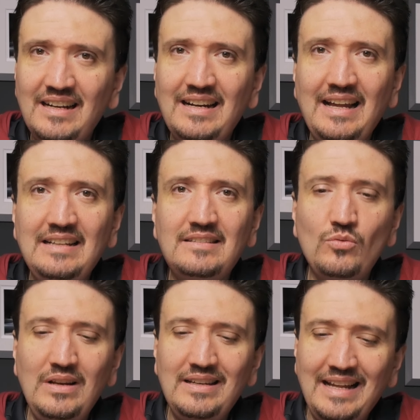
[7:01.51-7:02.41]
The clients
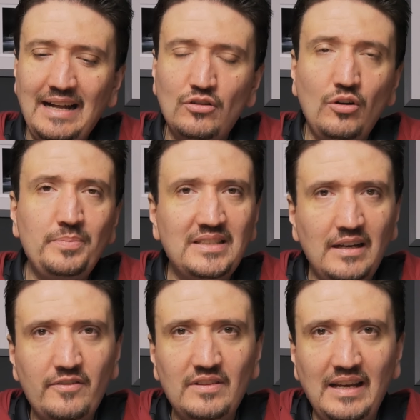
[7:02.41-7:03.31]
will not
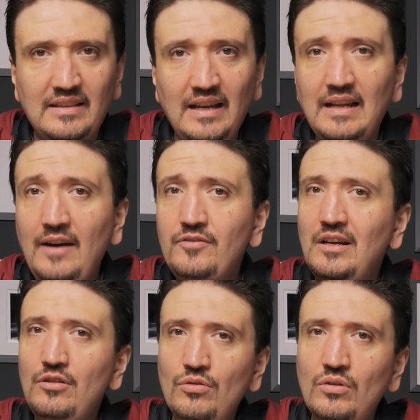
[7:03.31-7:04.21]
observe that, and
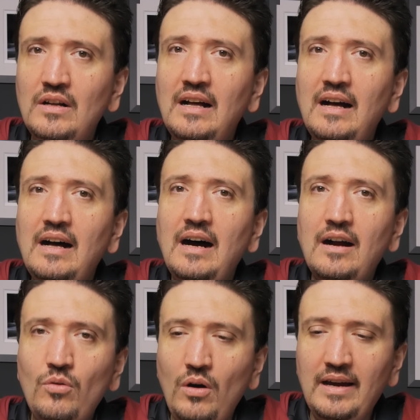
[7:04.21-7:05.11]
after you
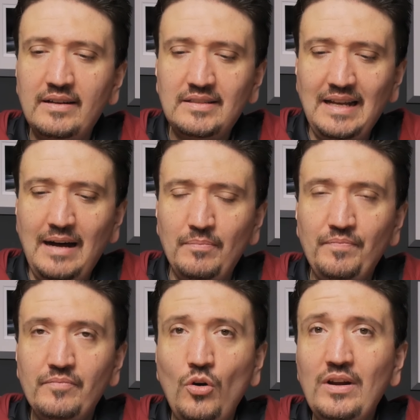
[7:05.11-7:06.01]
acquire
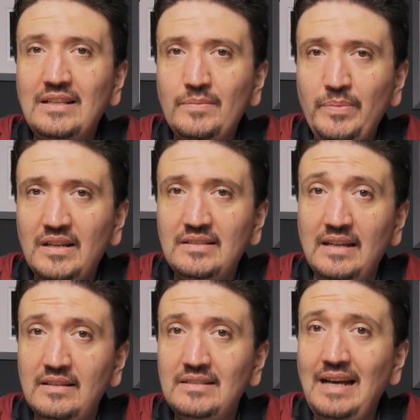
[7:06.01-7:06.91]
some more experience
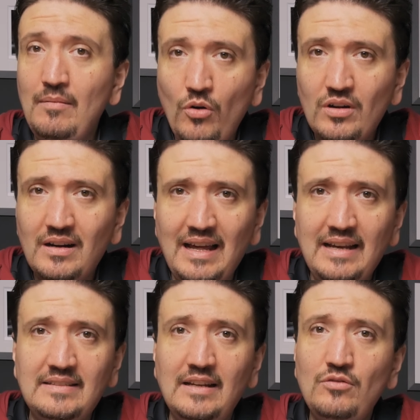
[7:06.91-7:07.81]
and some more
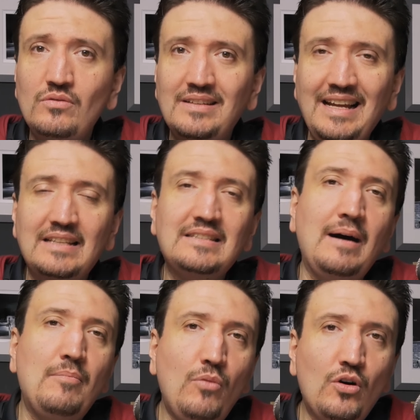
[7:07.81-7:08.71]
clients and you get
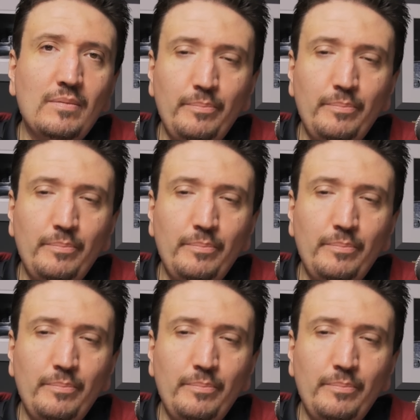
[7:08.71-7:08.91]
some more